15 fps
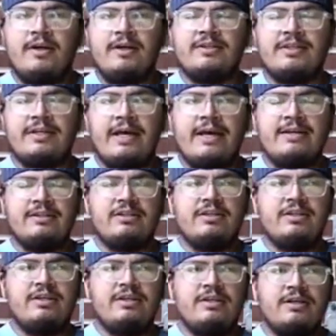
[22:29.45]
is an
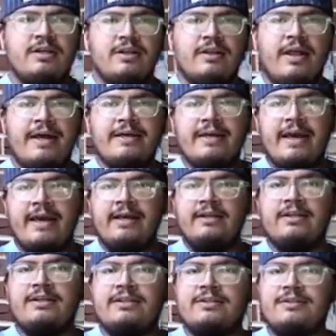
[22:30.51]
entity like
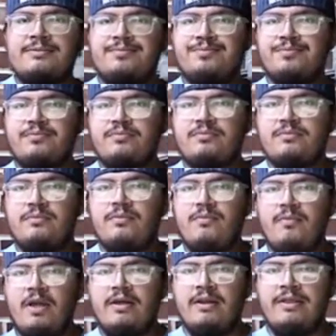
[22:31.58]
alien
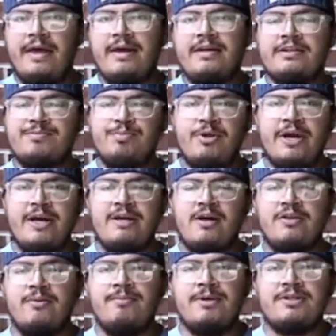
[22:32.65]
that is playing
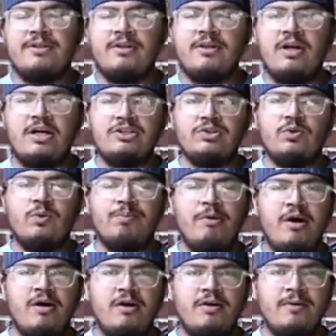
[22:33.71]
on a mythological
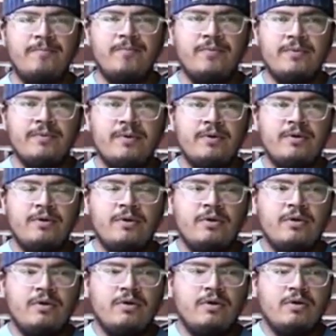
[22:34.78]
part
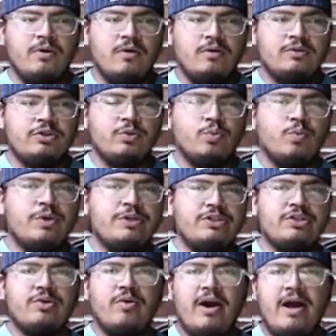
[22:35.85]
to
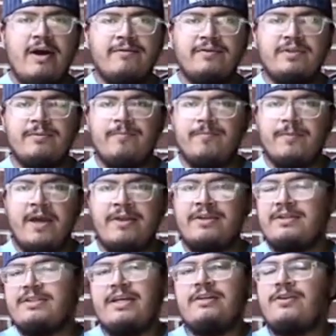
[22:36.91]
witchcraft. And
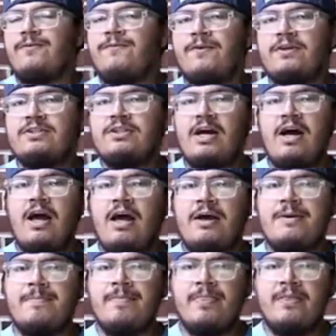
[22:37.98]
this ain't the first
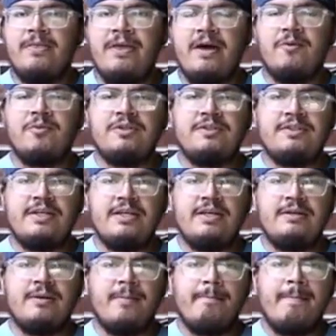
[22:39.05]
time that we've
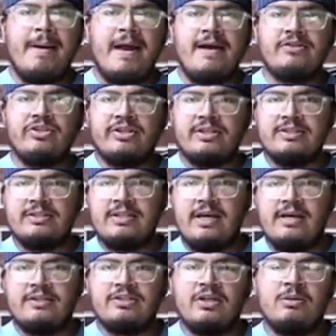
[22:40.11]
seen magic and
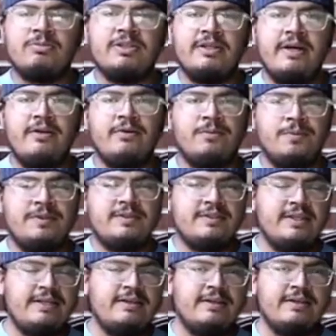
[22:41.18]
science come together. We've
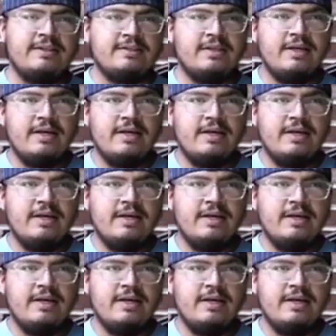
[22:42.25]
seen this